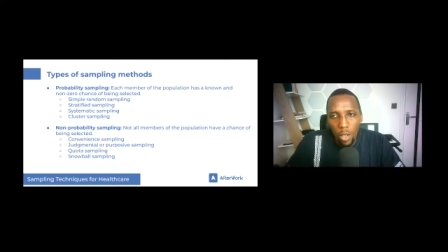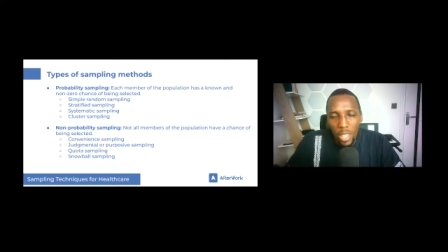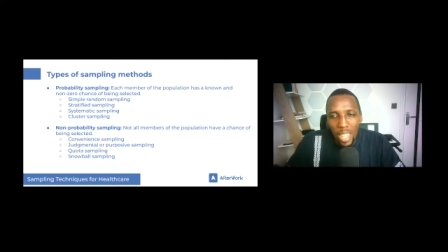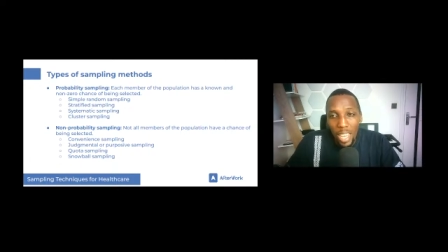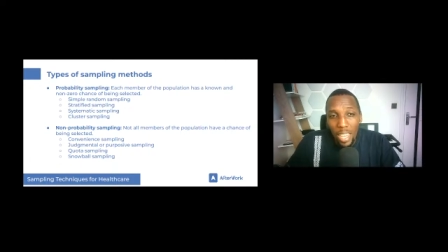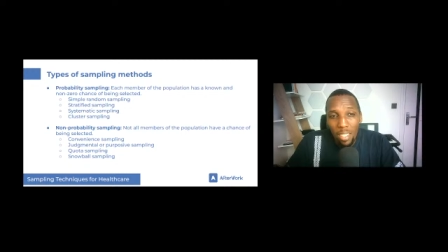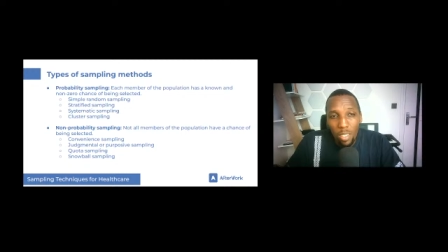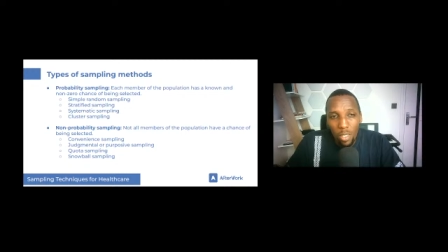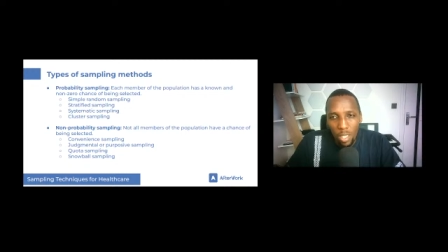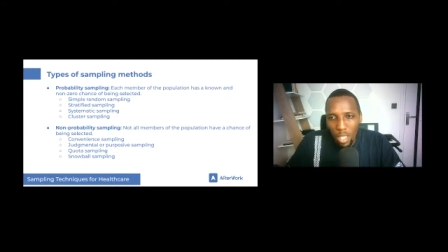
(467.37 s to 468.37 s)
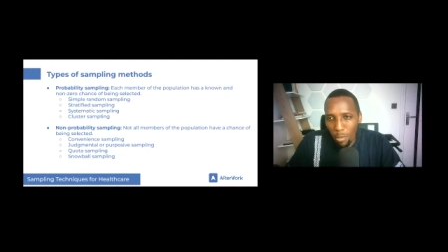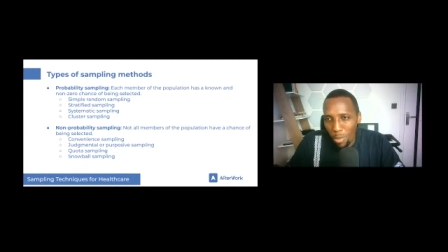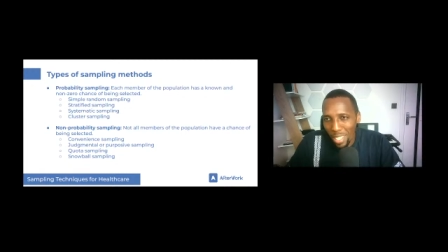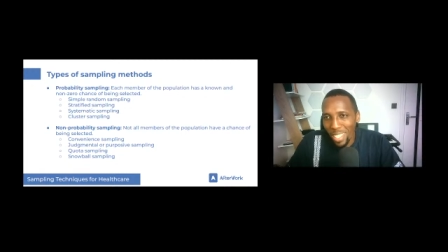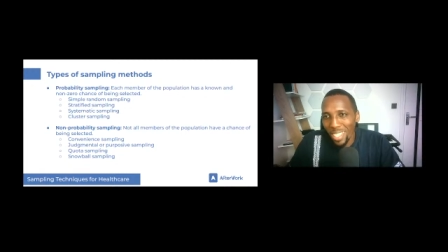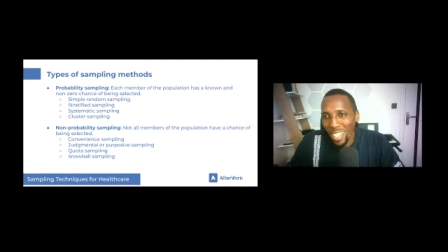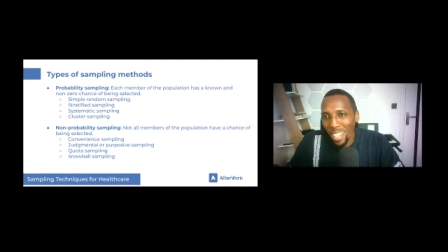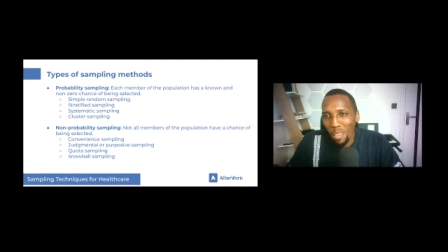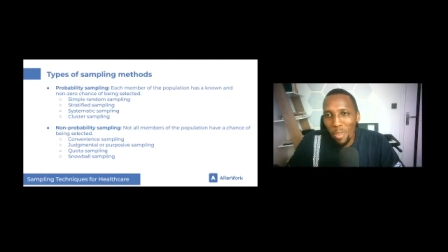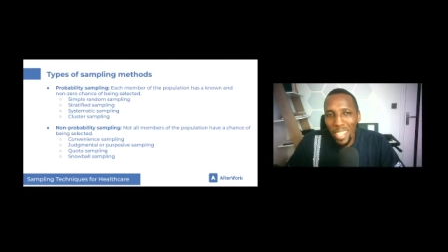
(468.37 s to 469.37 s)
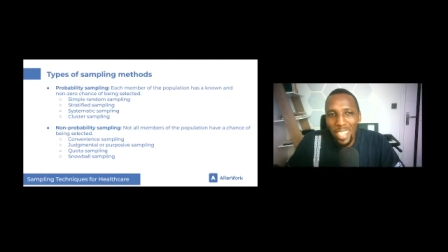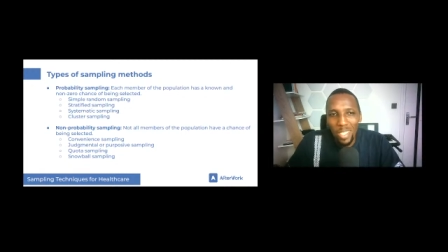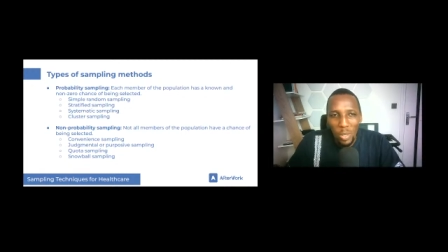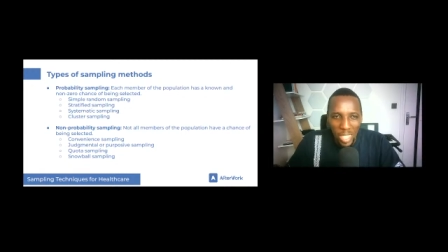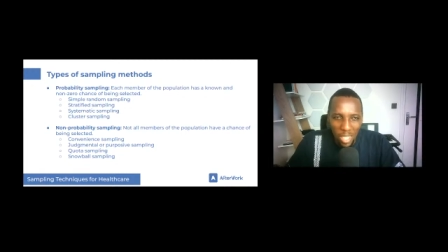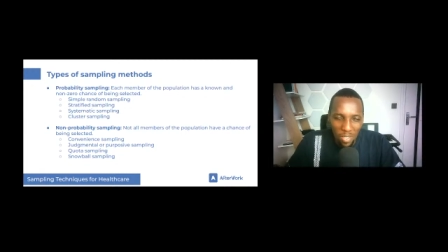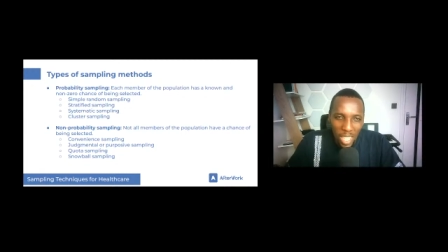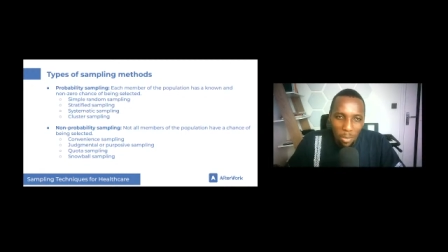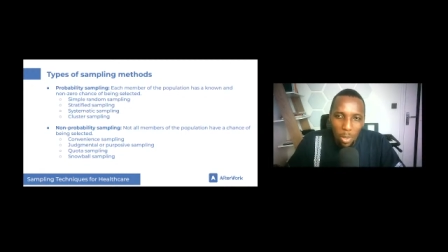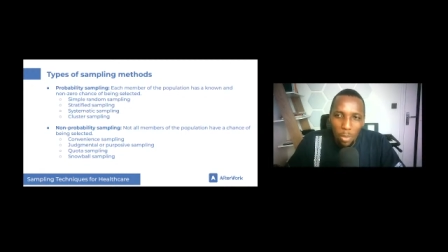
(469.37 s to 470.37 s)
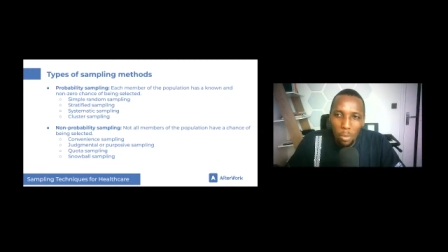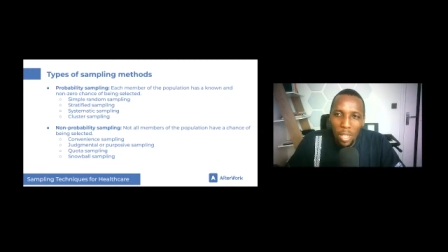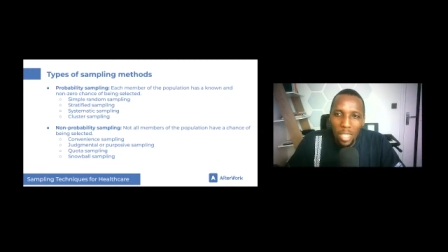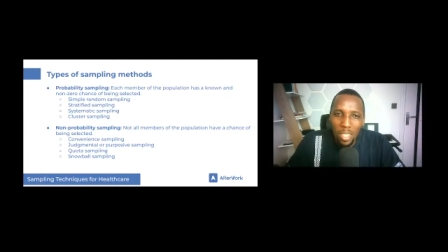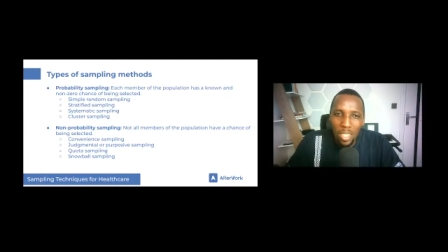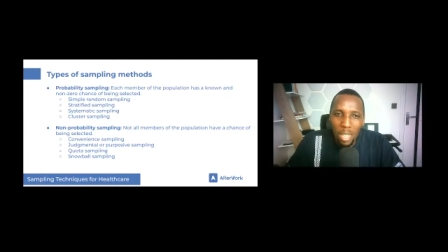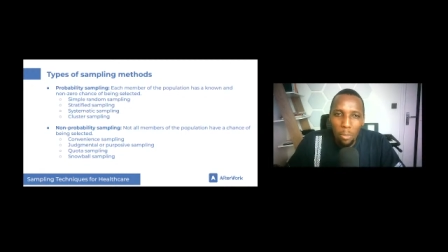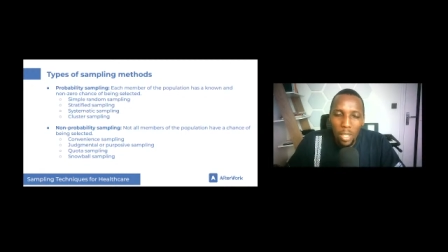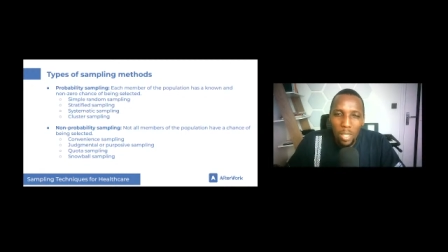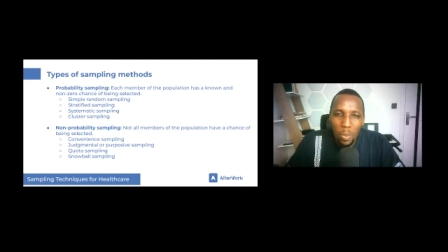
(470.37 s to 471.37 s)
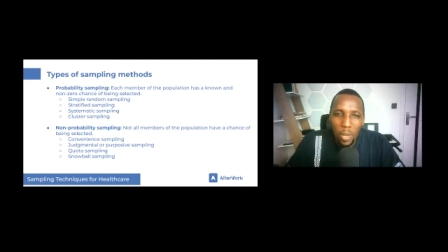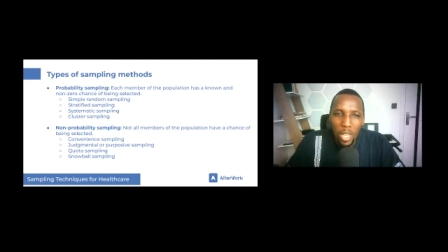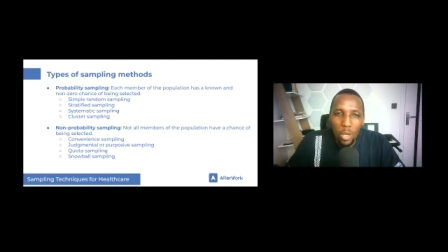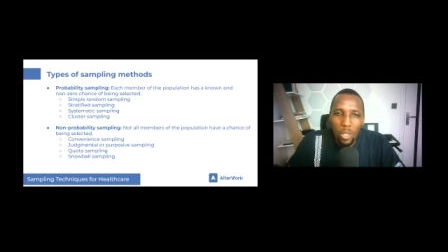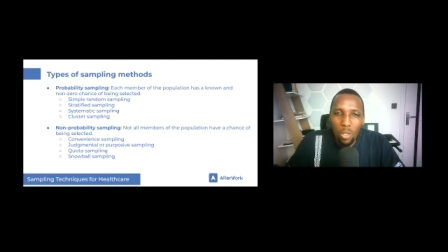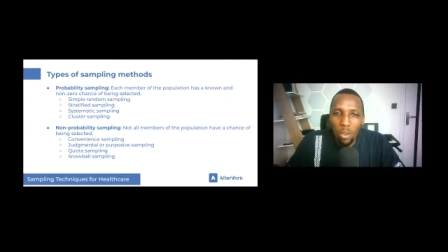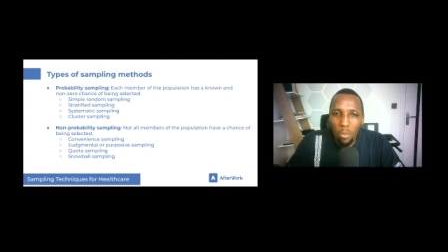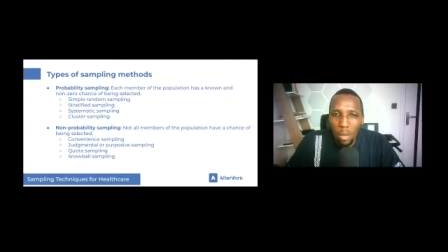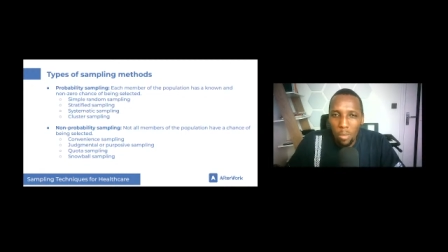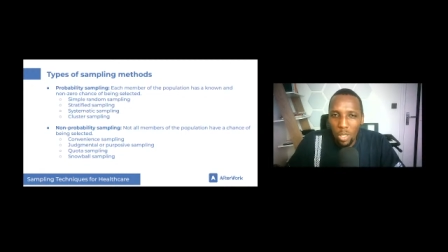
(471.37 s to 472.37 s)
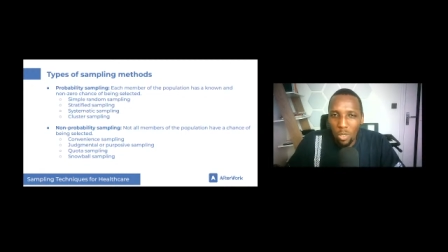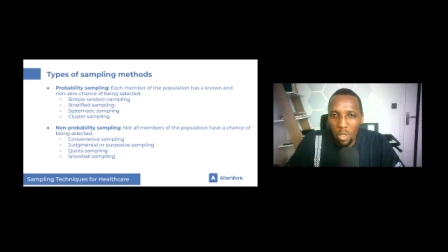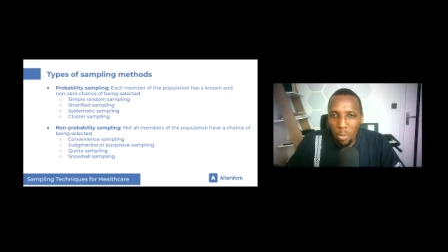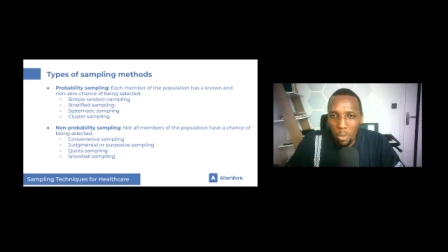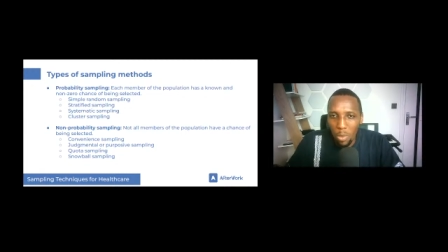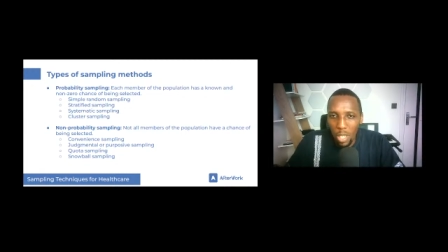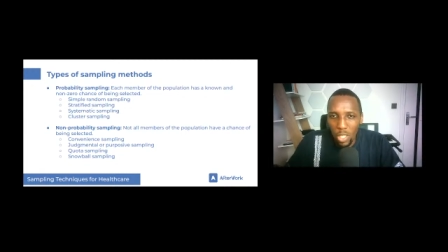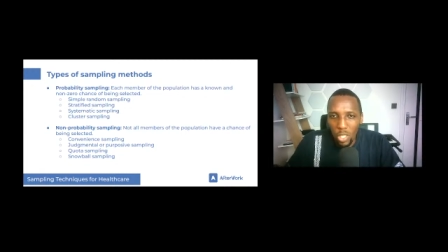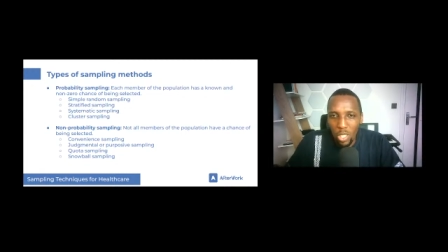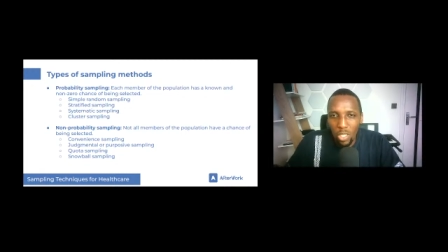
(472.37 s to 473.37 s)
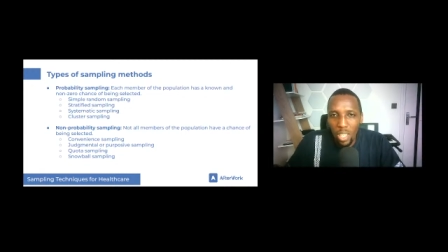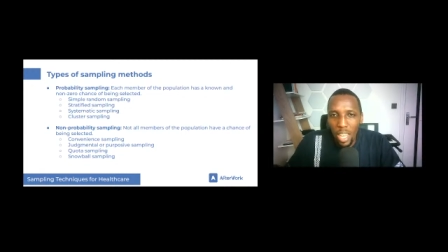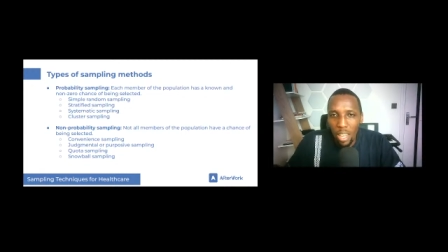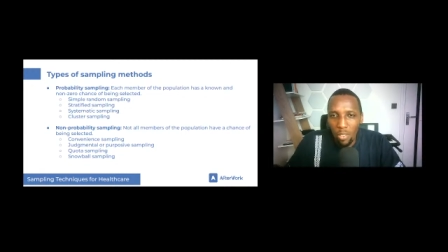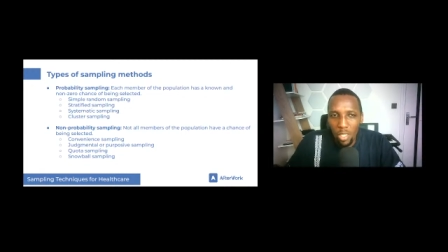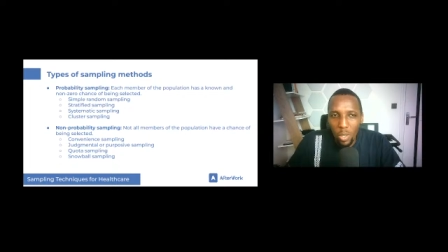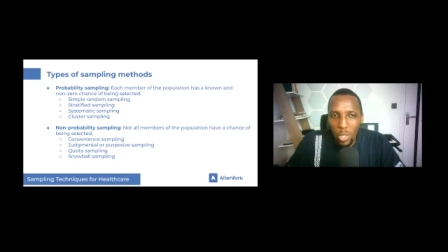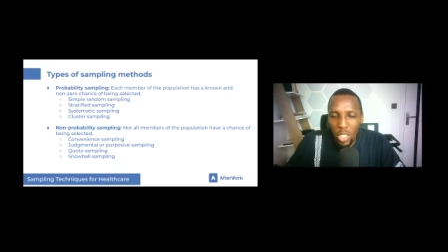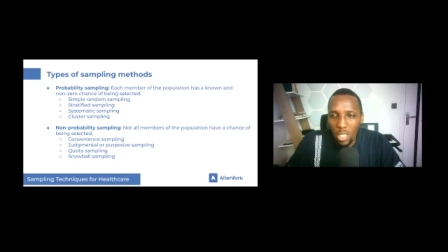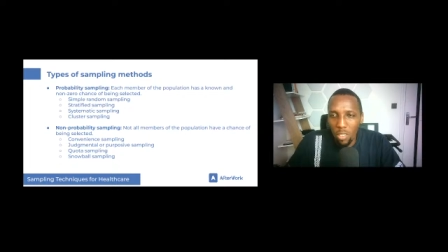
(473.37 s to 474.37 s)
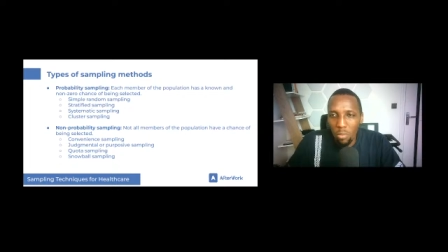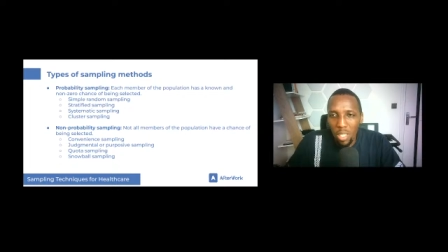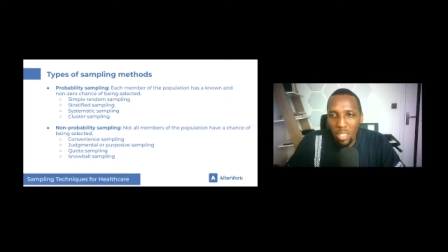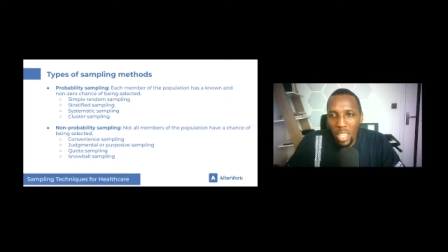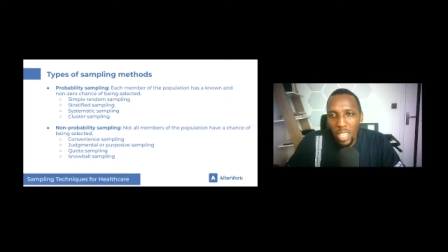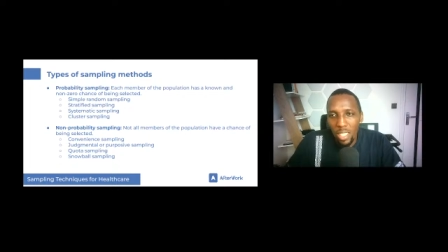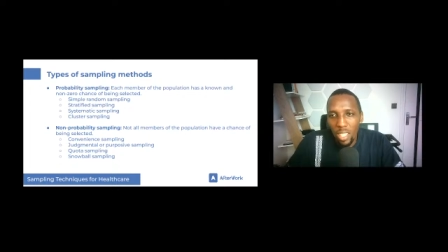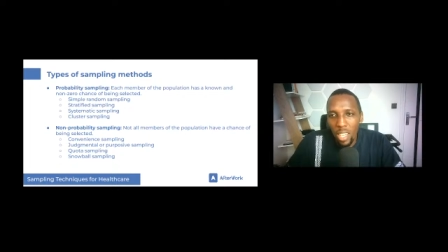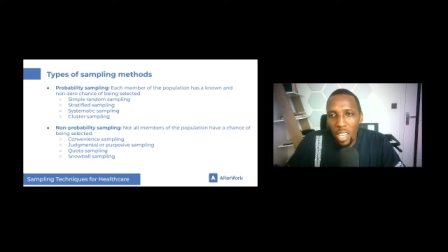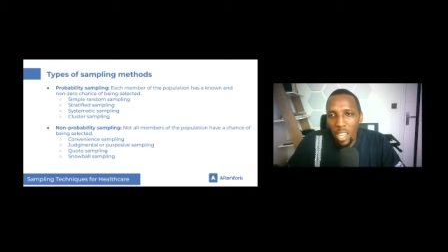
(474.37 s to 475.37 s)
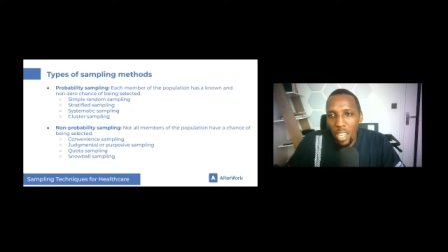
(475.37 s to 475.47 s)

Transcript: On the other hand, in the other bucket, we have non-probability sampling, where not all members of a population have equal chance of being selected.